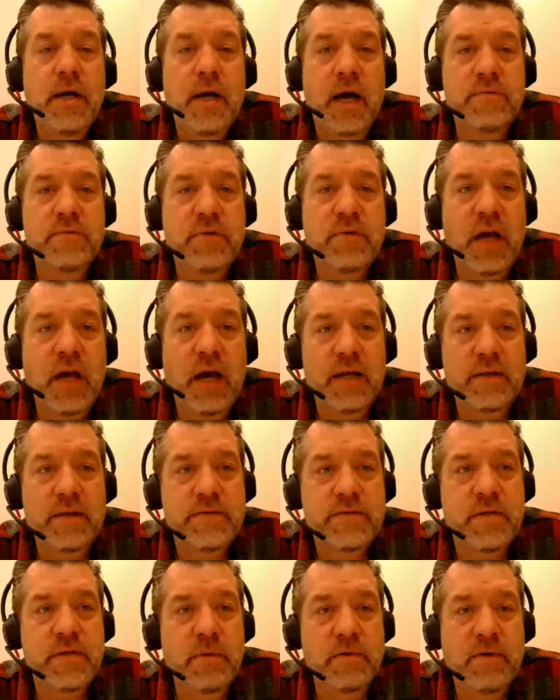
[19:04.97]
I've got
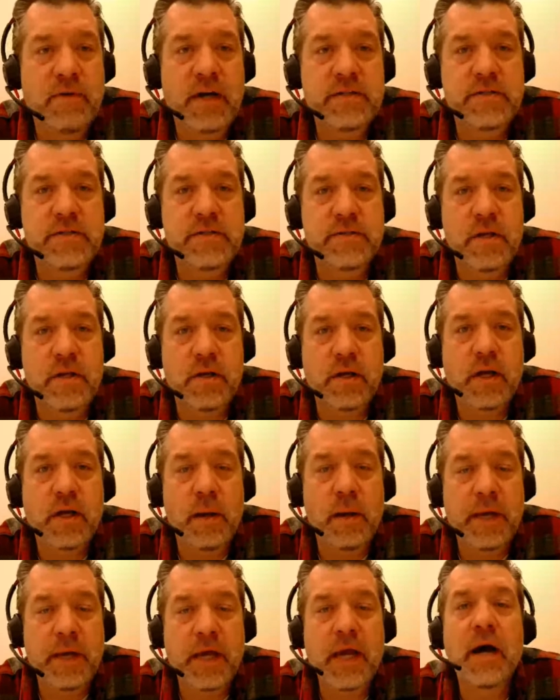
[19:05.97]
some devices that are
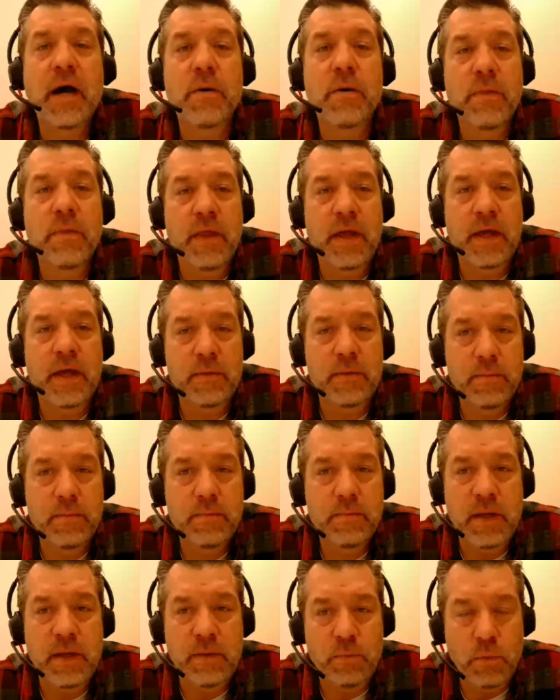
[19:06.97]
coming out that
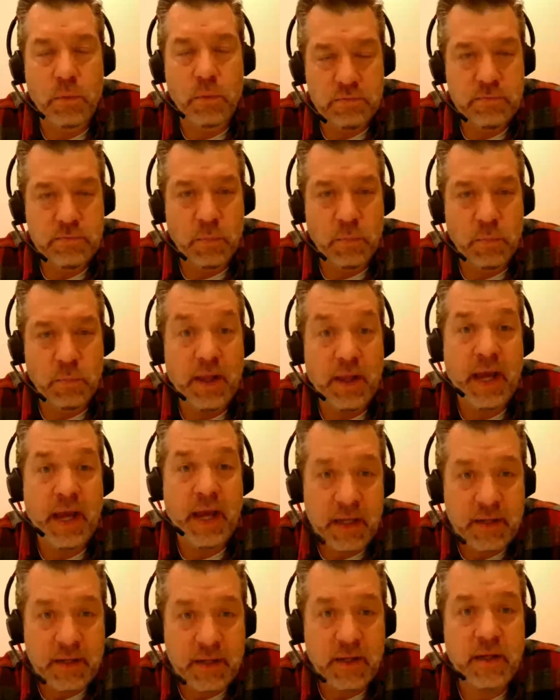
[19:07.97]
will
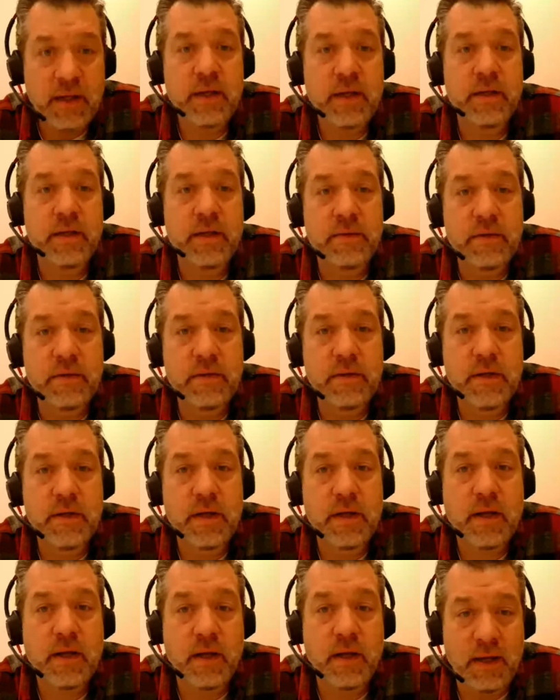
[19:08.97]
aid in
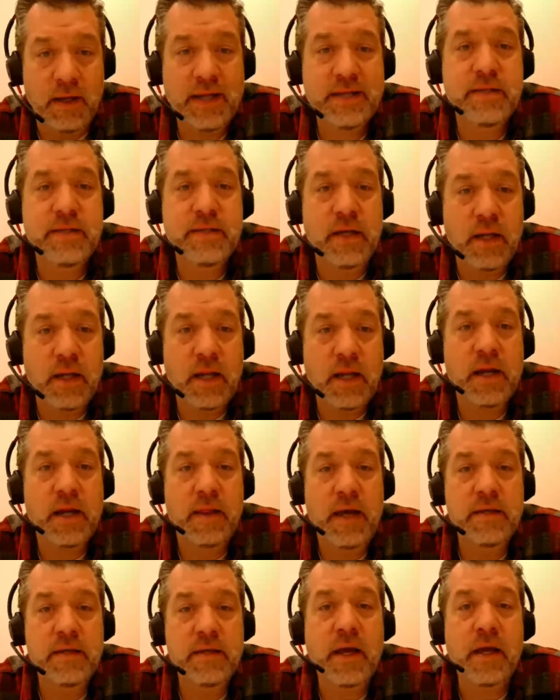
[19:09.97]
collecting a lot of
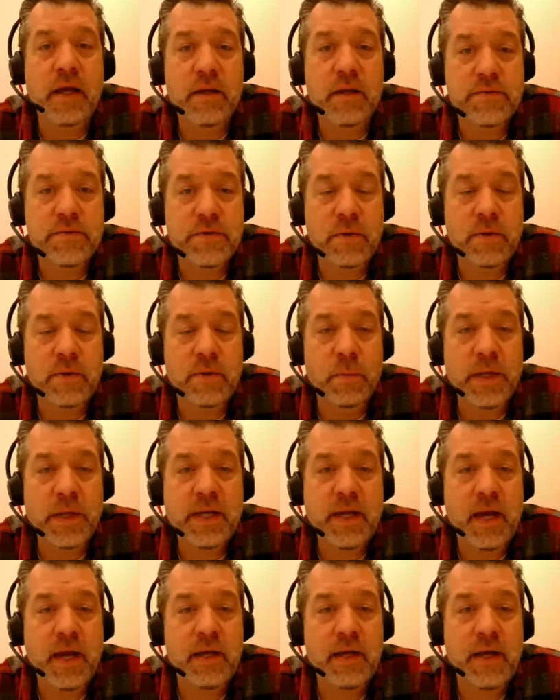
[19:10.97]
that data so that we
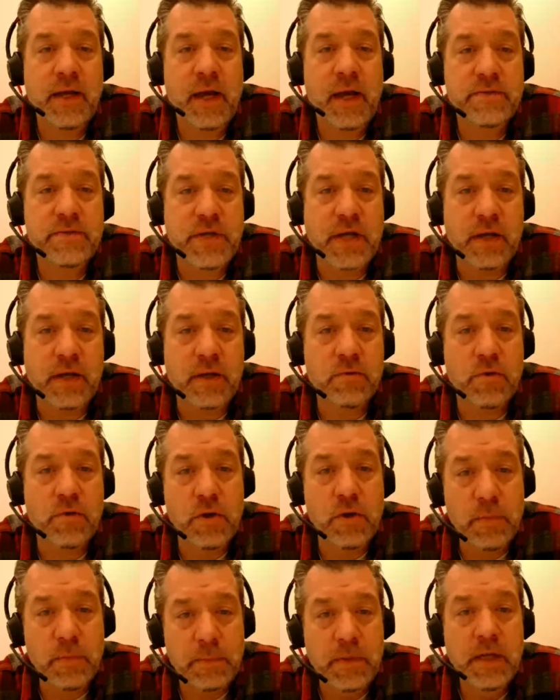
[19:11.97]
can, as a
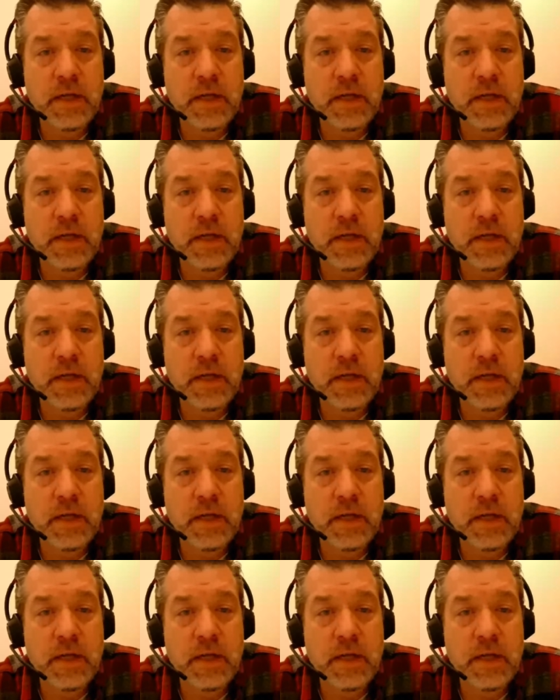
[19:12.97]
group,